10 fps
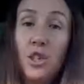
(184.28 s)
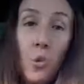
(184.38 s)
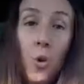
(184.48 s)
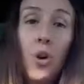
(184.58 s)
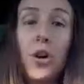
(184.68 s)

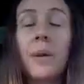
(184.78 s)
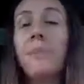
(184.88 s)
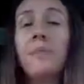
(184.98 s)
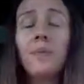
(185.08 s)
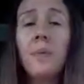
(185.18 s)
doesn't work.
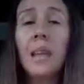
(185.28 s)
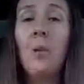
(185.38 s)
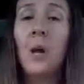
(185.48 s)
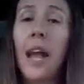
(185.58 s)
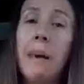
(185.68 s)

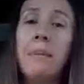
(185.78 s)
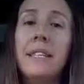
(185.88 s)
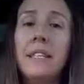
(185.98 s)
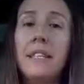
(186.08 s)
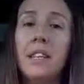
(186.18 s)
And what
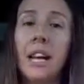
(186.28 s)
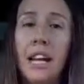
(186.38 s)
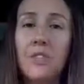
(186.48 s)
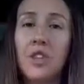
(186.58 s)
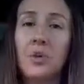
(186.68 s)
happens is a
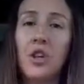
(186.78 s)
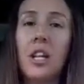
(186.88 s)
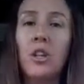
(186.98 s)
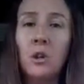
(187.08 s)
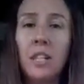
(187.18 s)
lot of us, we
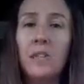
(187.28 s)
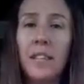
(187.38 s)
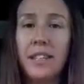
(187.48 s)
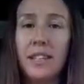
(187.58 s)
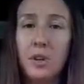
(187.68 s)
try to
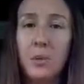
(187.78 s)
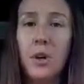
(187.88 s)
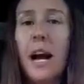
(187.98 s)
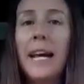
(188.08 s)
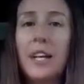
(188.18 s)
cultivate this
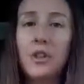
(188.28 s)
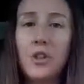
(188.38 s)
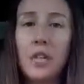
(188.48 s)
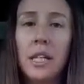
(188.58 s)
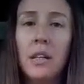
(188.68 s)
super high
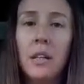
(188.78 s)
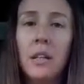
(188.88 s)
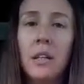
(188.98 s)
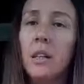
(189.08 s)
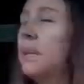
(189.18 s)
energy.
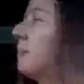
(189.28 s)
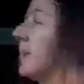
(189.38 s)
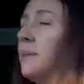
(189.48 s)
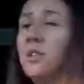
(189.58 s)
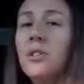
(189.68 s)
My
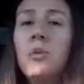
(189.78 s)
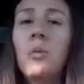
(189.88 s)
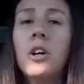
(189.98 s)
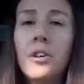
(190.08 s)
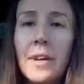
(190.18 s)
husband's always
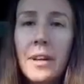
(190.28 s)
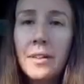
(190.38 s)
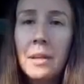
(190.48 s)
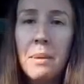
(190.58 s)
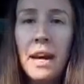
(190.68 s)
walking around
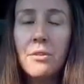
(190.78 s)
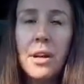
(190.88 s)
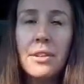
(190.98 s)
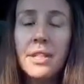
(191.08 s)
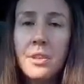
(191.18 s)
in the
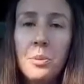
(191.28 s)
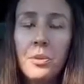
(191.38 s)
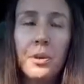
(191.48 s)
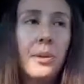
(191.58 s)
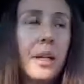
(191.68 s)
background. It's
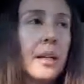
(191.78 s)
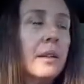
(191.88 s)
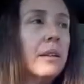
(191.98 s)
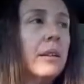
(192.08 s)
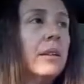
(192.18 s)
super
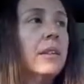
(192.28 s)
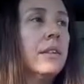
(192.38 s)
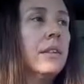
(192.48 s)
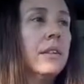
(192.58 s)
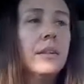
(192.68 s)
annoying.
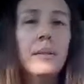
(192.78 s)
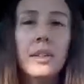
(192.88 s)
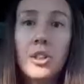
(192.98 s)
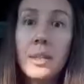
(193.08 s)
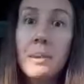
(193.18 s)

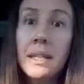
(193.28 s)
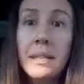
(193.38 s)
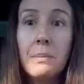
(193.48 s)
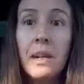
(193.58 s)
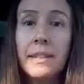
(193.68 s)
Just pick a
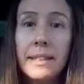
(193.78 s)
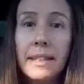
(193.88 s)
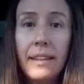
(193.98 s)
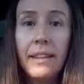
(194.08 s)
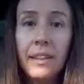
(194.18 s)
spot and
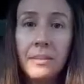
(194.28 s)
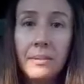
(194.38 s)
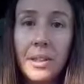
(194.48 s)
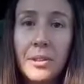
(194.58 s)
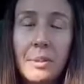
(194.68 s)
stay there.
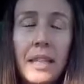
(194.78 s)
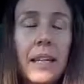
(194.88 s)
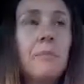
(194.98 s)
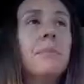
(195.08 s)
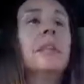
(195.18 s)
You know what I'm
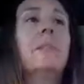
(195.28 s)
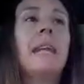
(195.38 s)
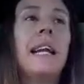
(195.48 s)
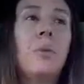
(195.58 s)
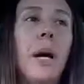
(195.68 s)
saying?
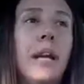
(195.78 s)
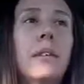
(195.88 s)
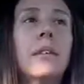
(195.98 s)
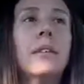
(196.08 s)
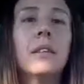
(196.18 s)
But anyway,
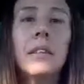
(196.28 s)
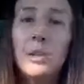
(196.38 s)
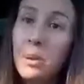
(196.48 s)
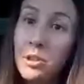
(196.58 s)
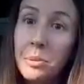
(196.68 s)
at
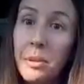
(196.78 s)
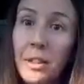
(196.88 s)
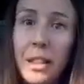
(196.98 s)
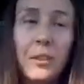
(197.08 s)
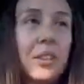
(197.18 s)
least while I'm doing my
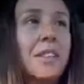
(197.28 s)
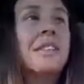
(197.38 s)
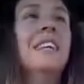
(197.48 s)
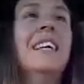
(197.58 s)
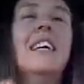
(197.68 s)
videos.
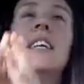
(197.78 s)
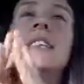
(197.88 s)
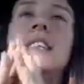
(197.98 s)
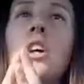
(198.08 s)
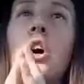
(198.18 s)

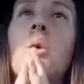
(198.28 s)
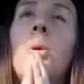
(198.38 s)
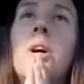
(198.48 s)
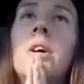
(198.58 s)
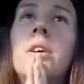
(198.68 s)
So,